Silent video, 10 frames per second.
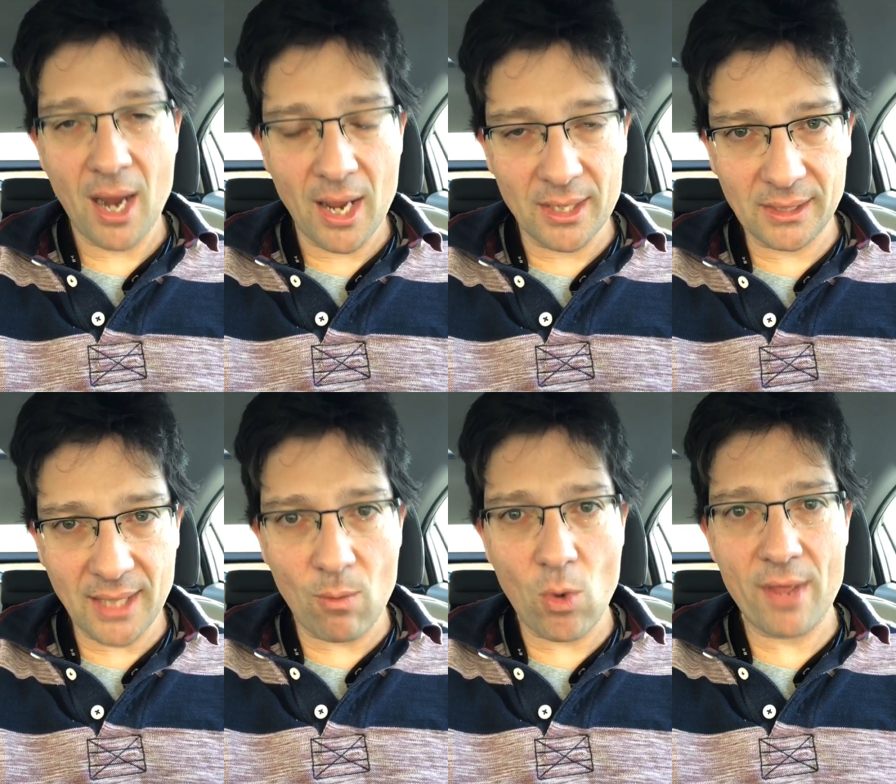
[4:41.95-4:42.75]
I
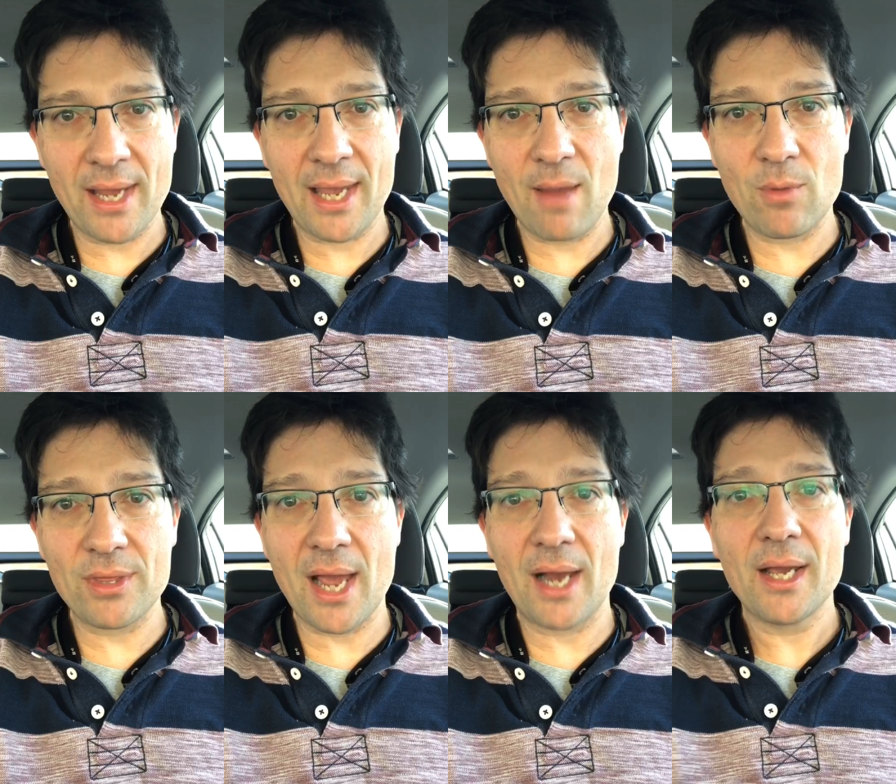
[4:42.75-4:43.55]
understand why they came
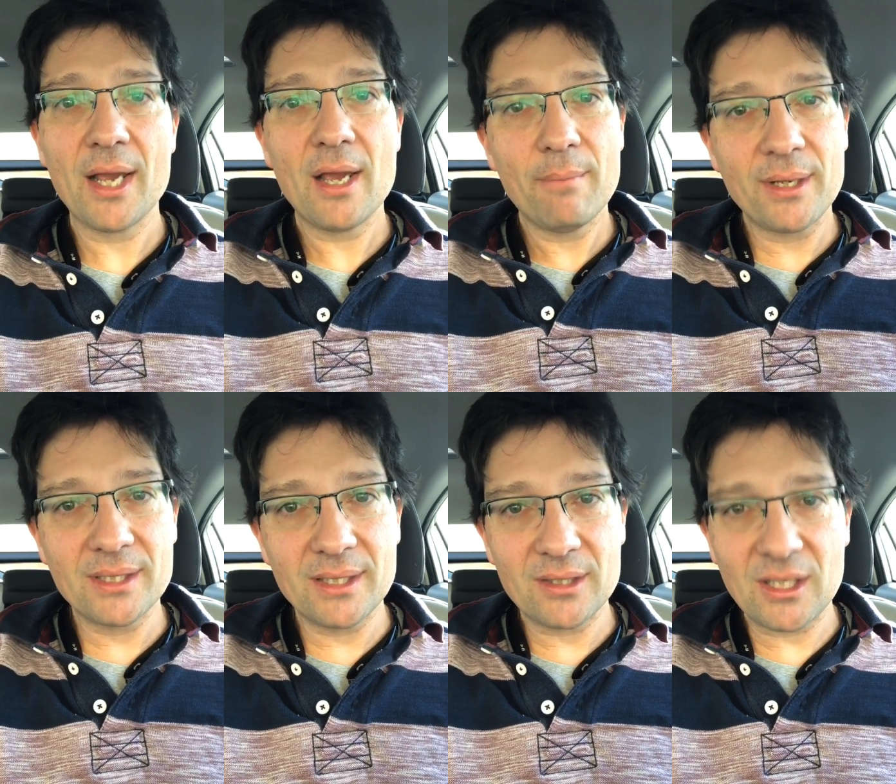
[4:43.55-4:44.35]
with that,
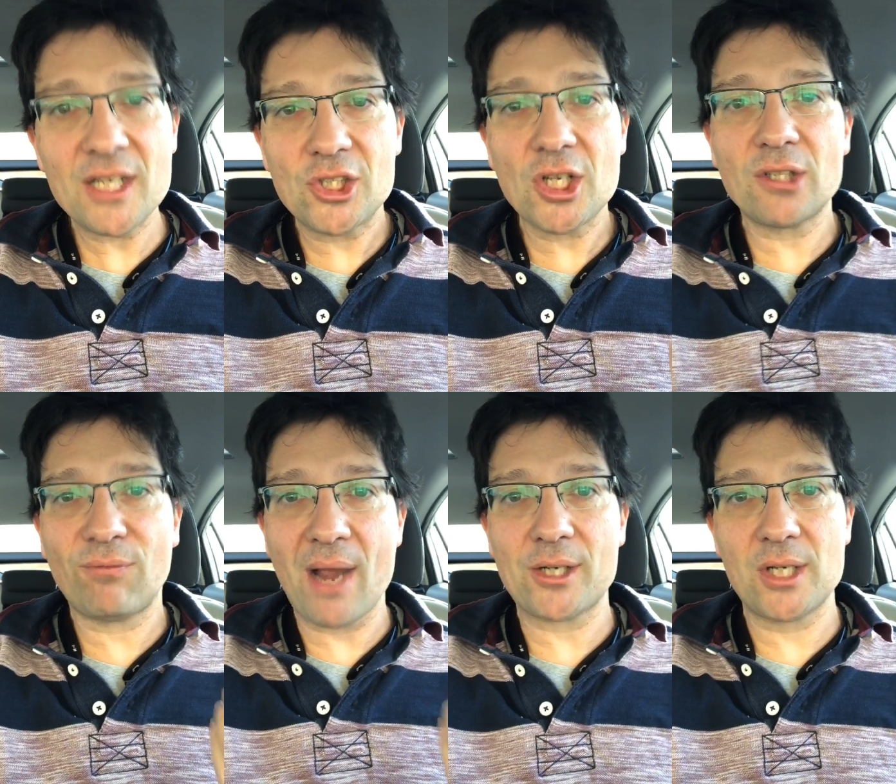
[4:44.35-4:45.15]
because it's
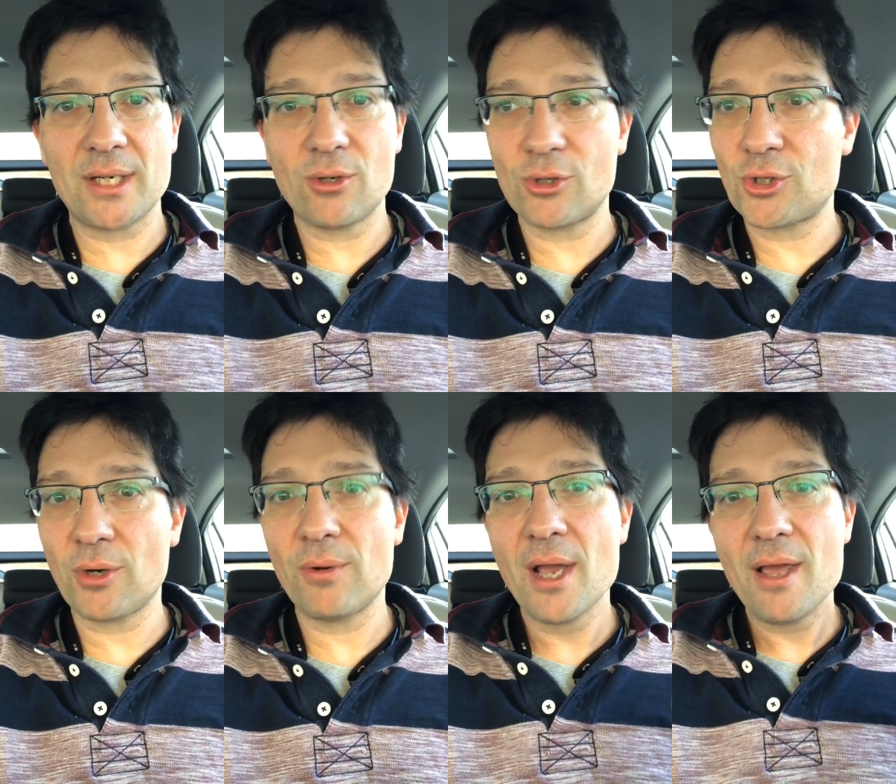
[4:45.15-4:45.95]
just factually not
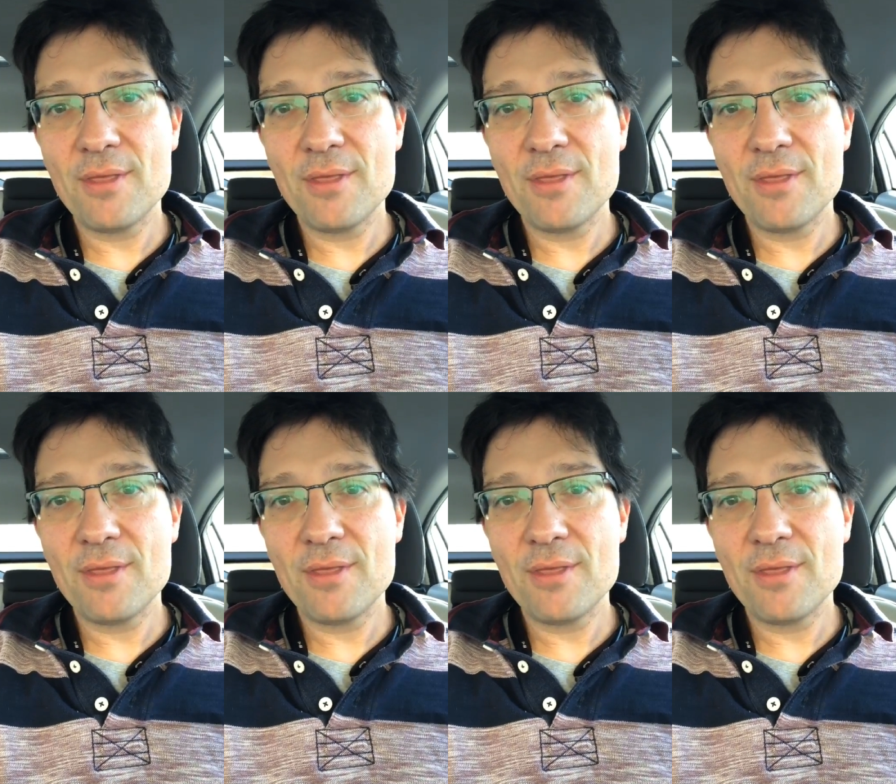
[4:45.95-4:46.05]
true.